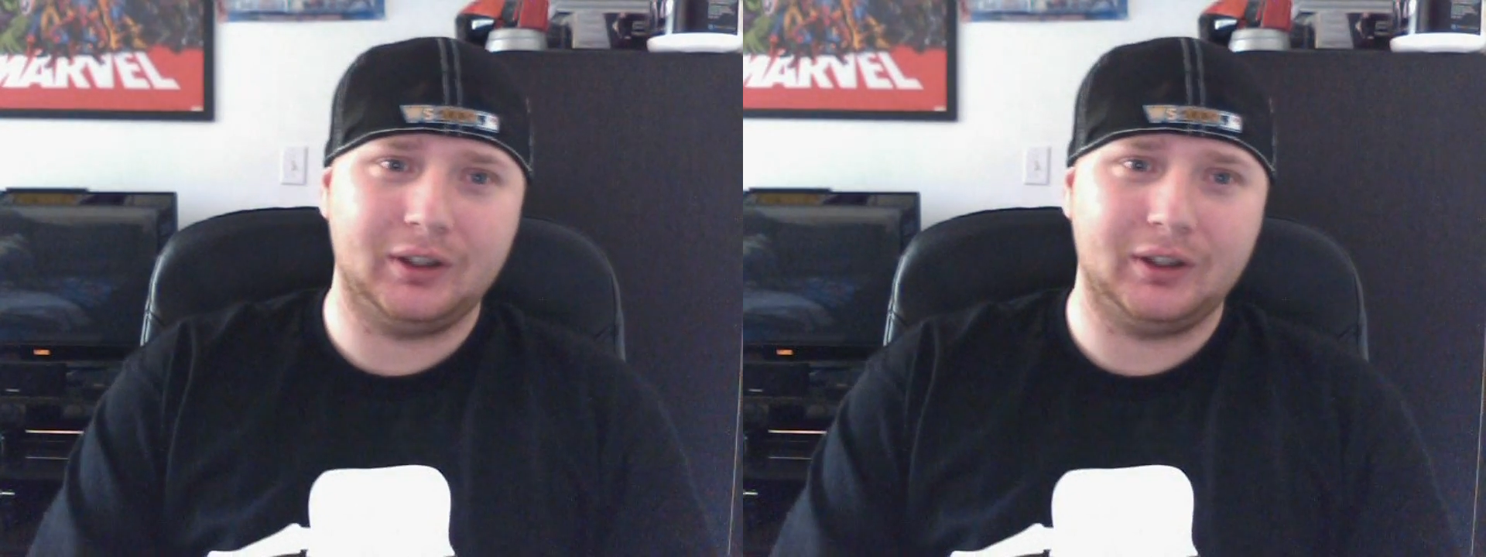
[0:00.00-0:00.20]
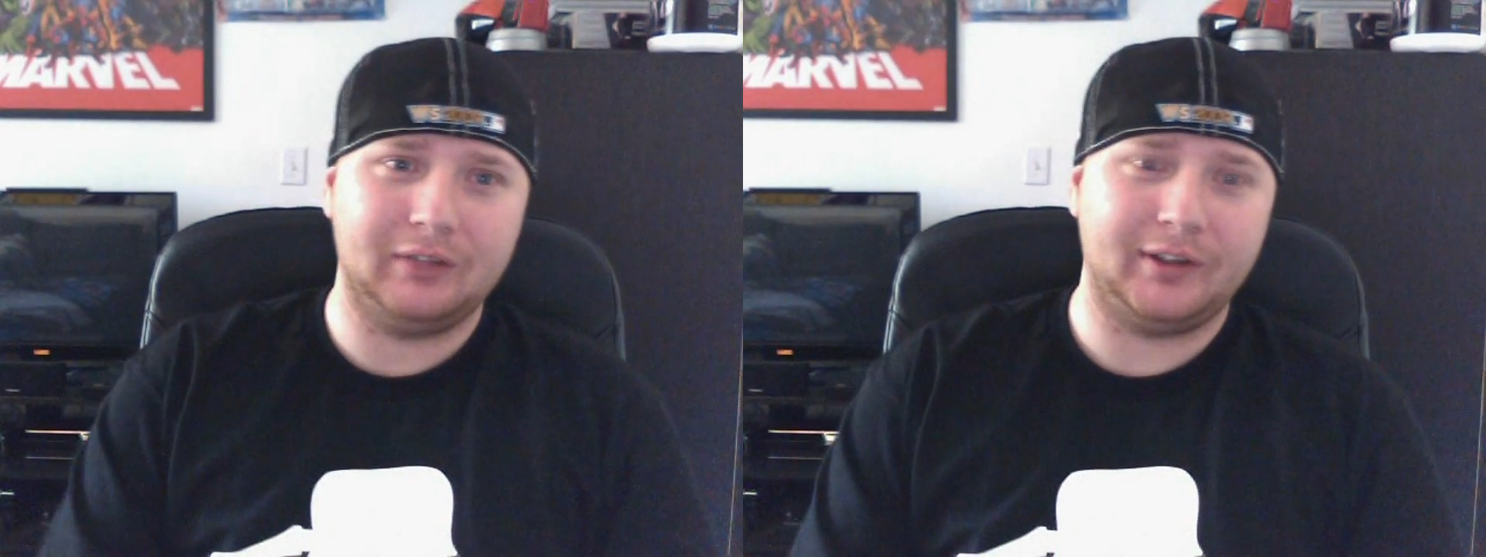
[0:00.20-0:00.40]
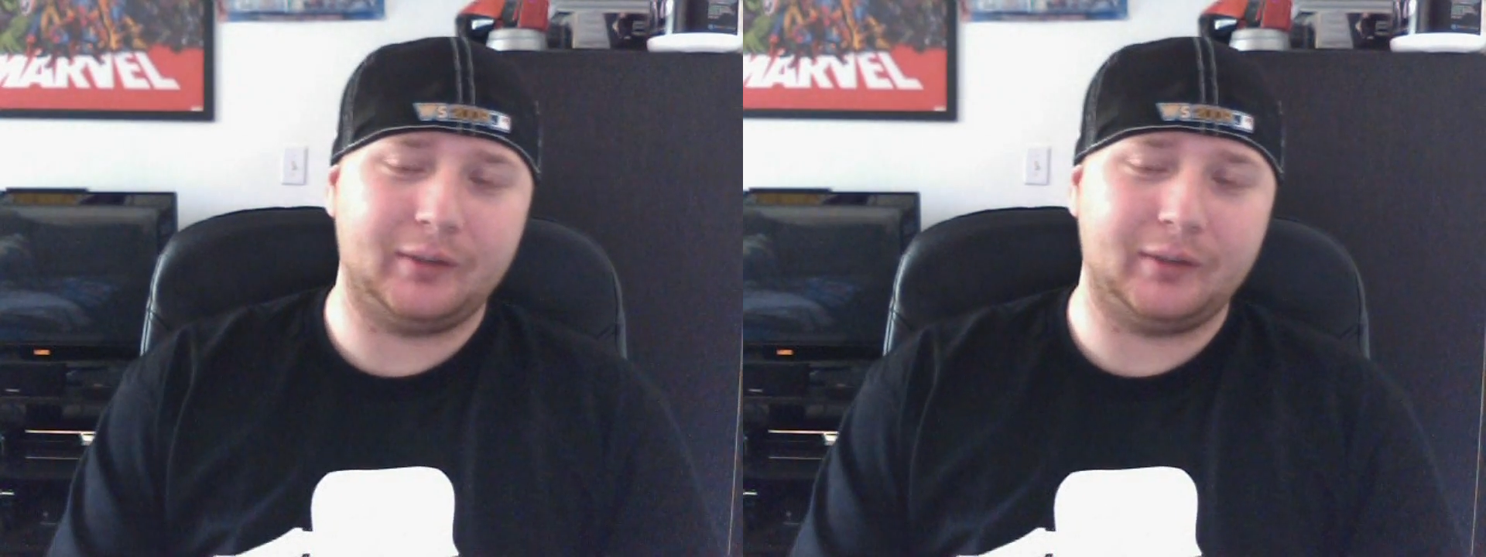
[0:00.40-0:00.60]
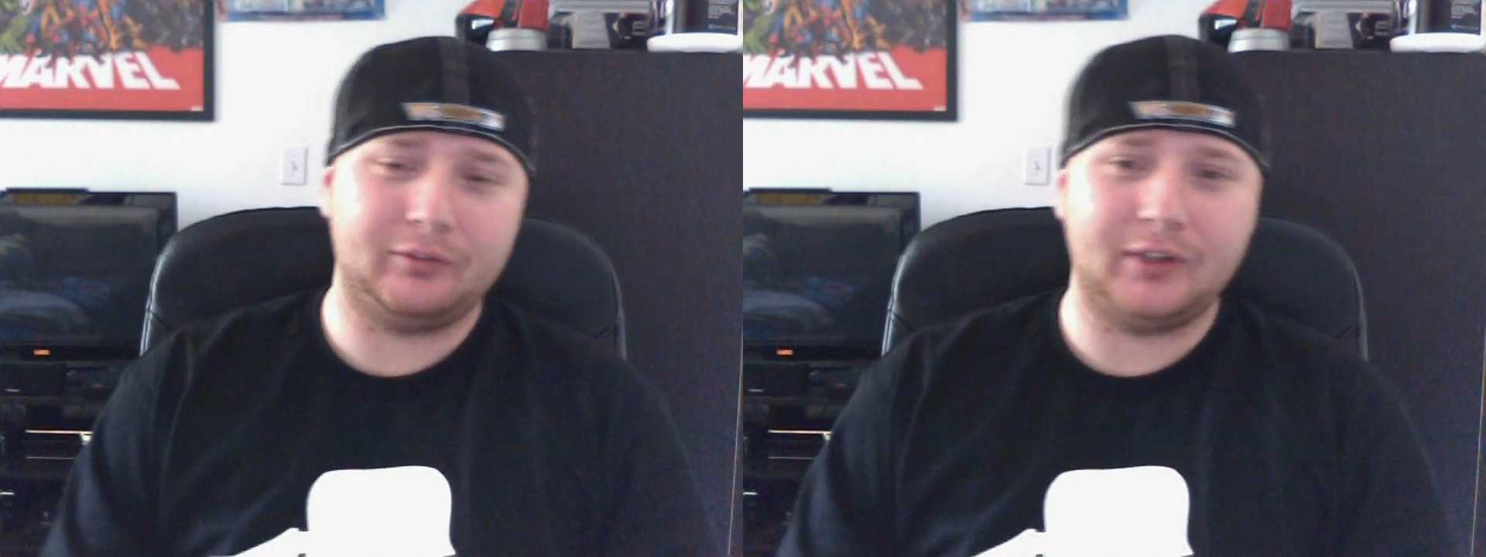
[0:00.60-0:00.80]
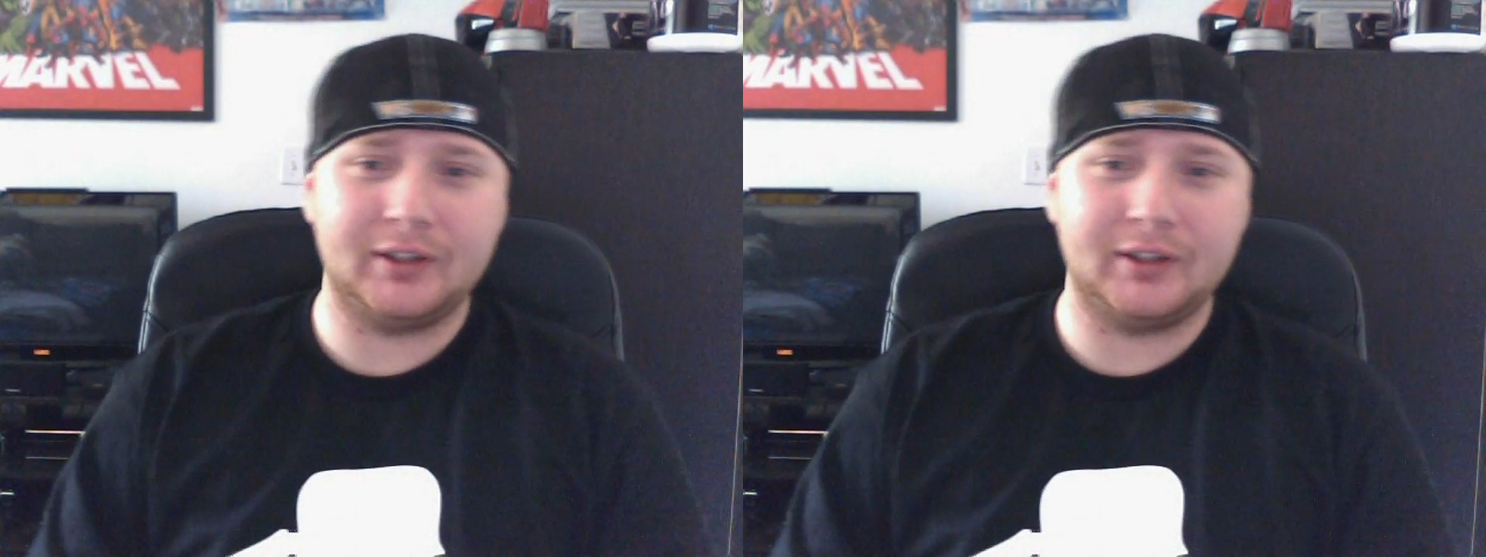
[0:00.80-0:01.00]
I've hung out with
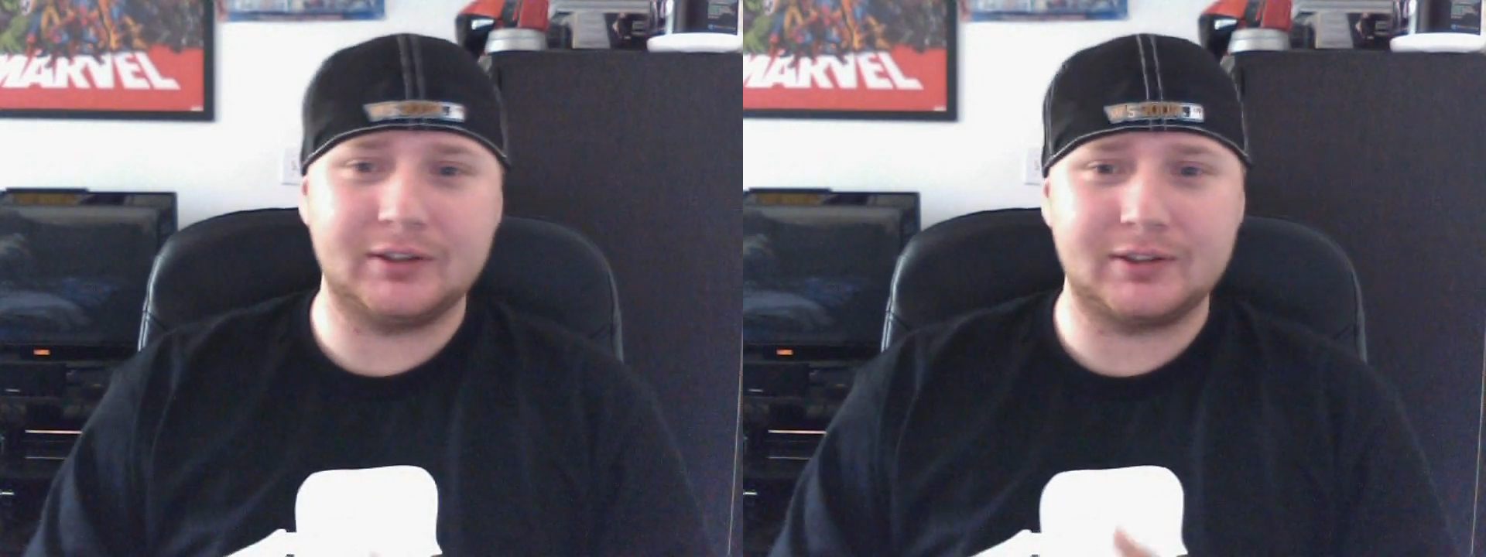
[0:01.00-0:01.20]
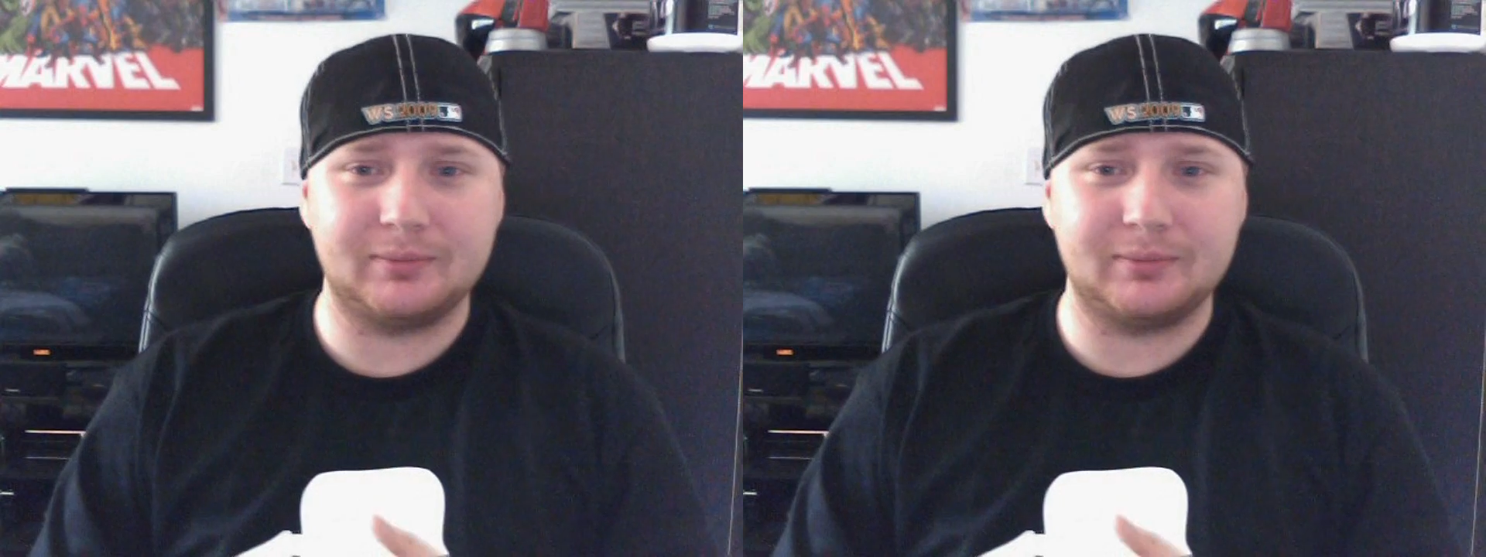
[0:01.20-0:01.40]
friends,